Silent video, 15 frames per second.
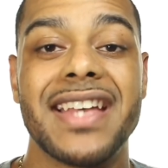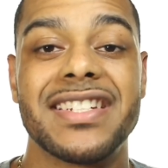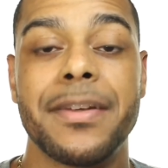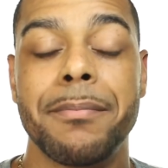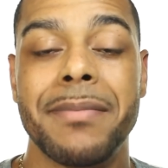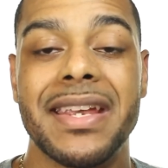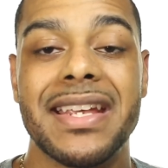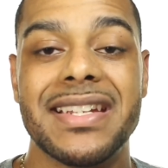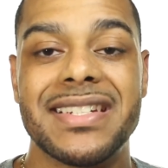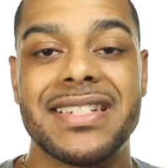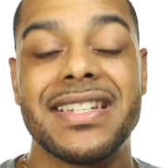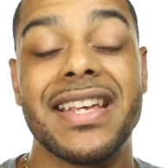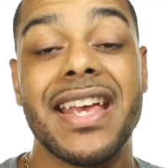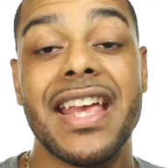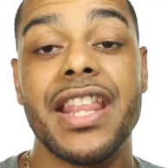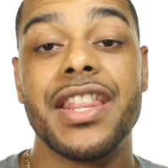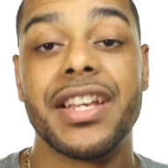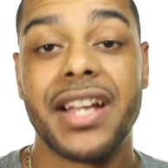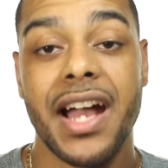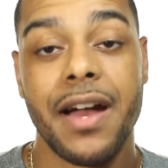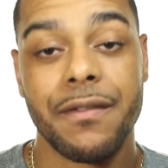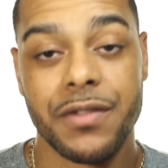a means to end the
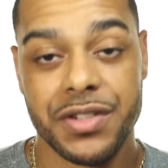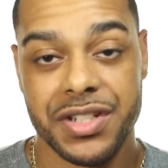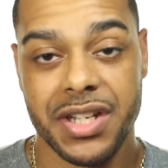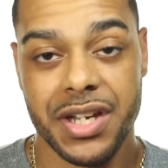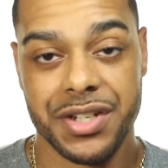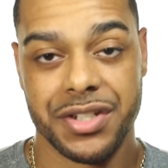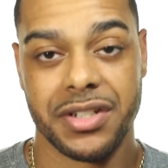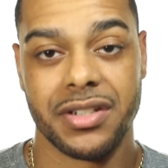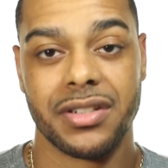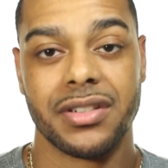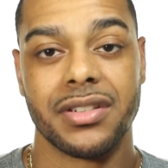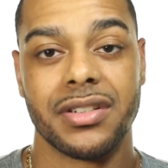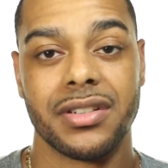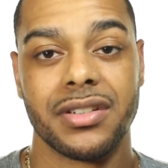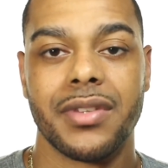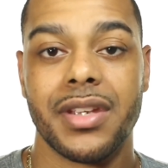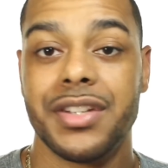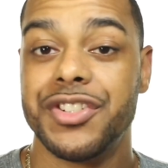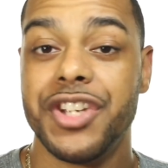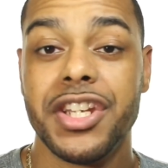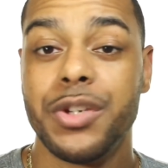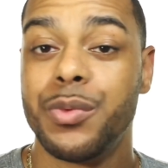conversation
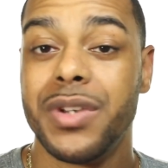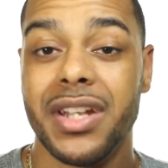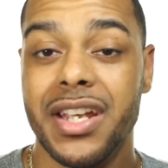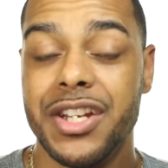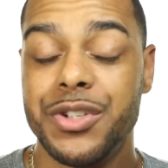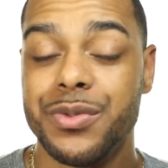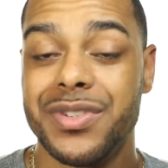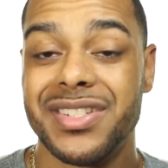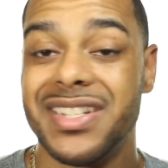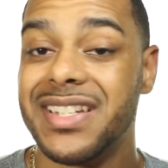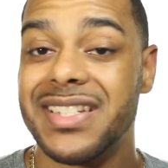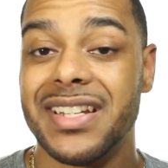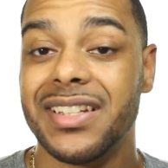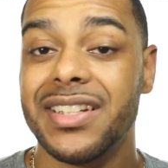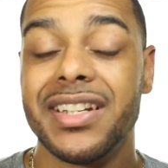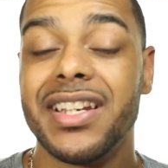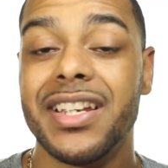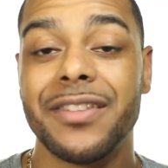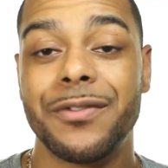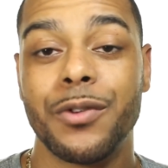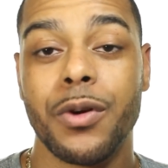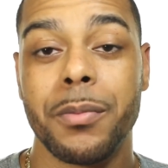genuine interest isn't looking
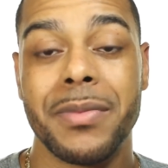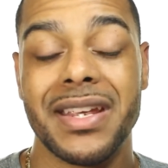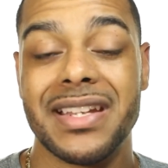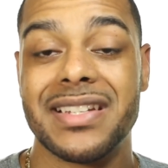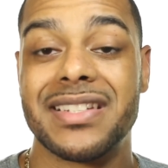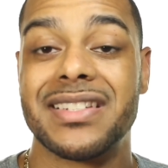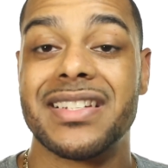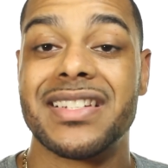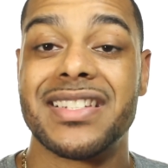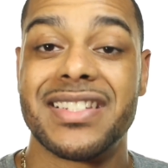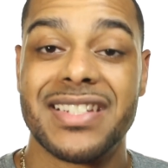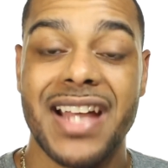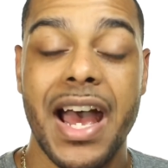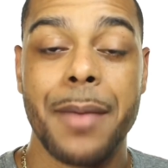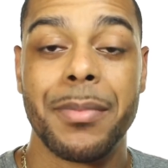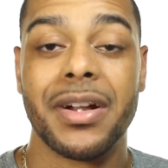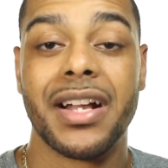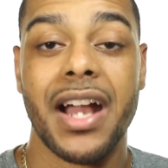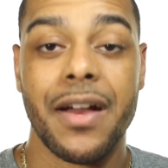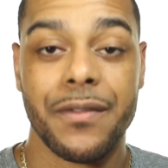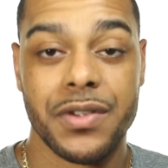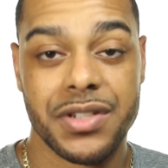for a means to stop a
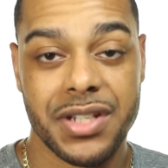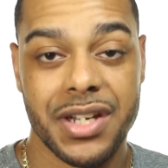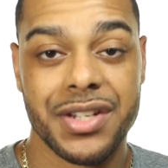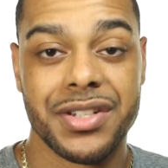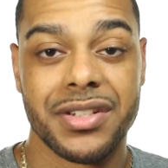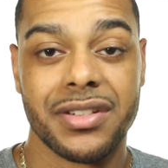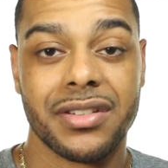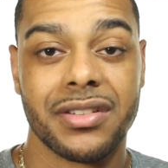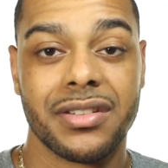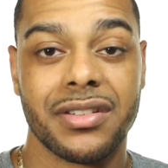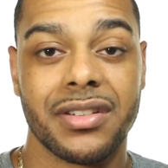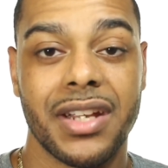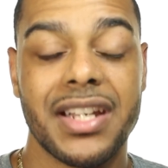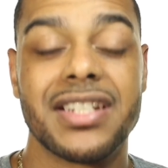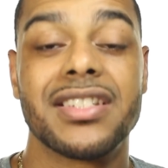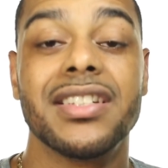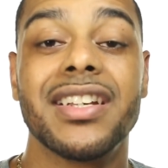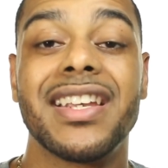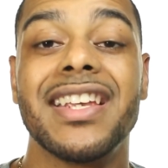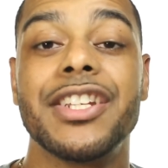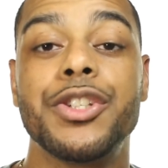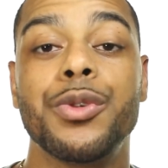conversation, it's
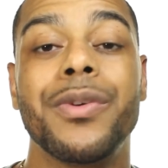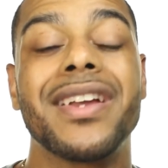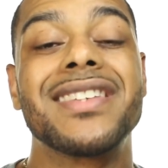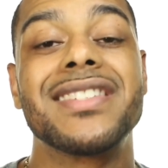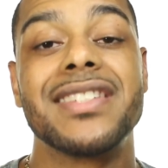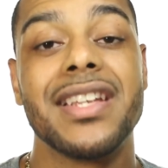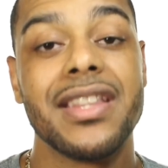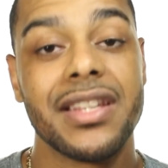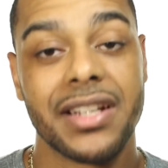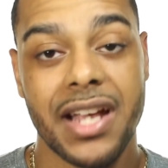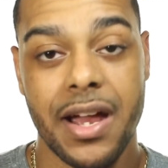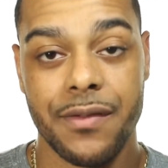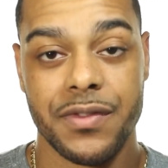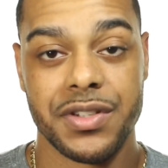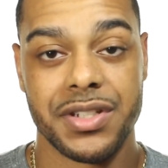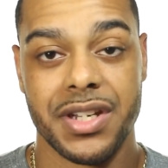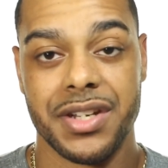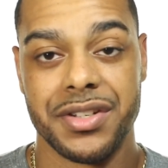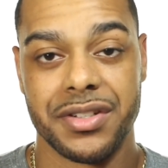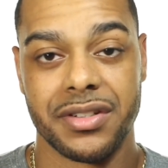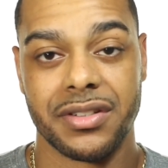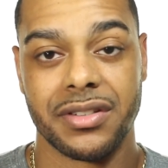looking to extend the conversation.